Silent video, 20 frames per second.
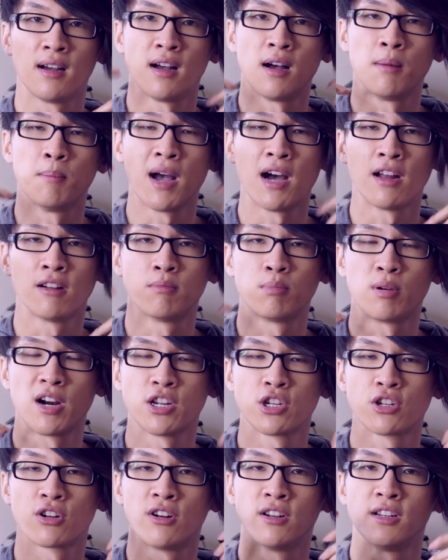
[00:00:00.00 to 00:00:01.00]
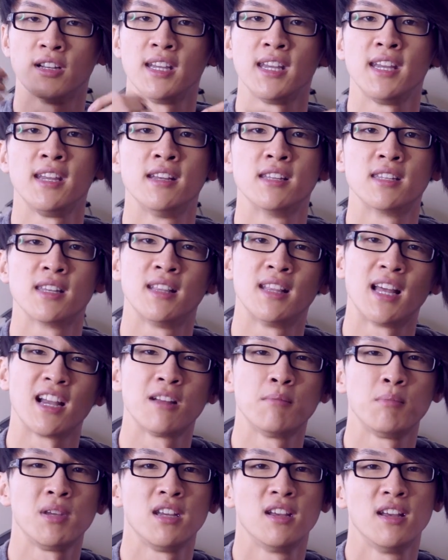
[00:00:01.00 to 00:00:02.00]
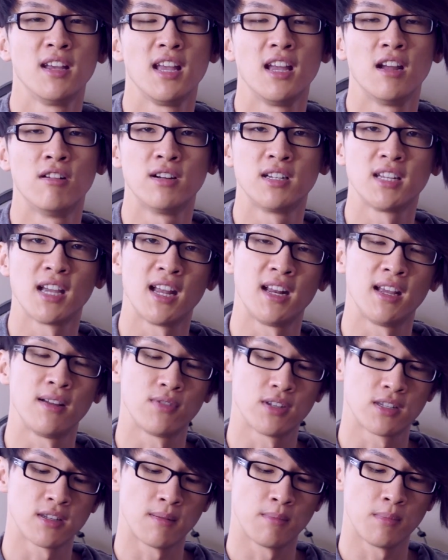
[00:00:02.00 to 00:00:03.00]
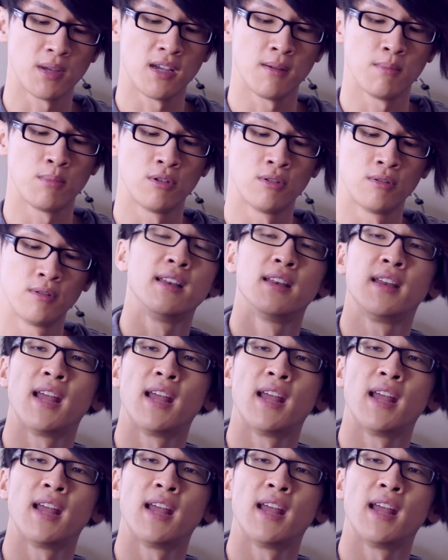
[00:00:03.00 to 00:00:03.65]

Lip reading: amount of pressure on your ears, and that can be irritating for some people.